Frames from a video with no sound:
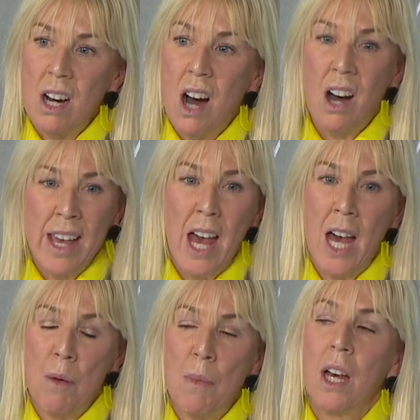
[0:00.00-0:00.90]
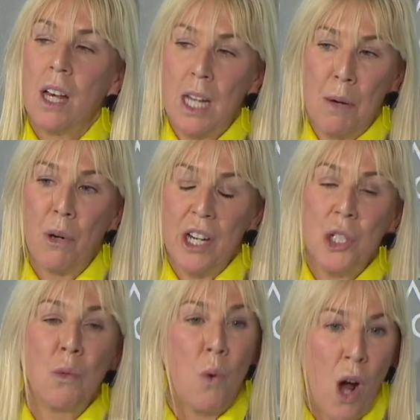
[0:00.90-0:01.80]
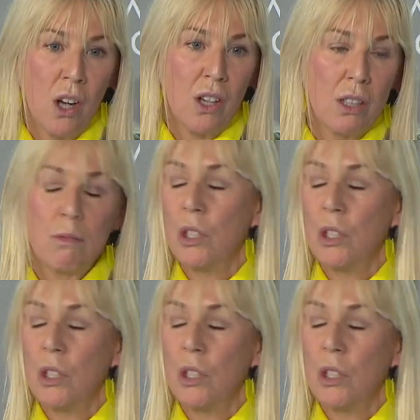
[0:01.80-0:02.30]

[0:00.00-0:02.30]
I am a collaboration wonk.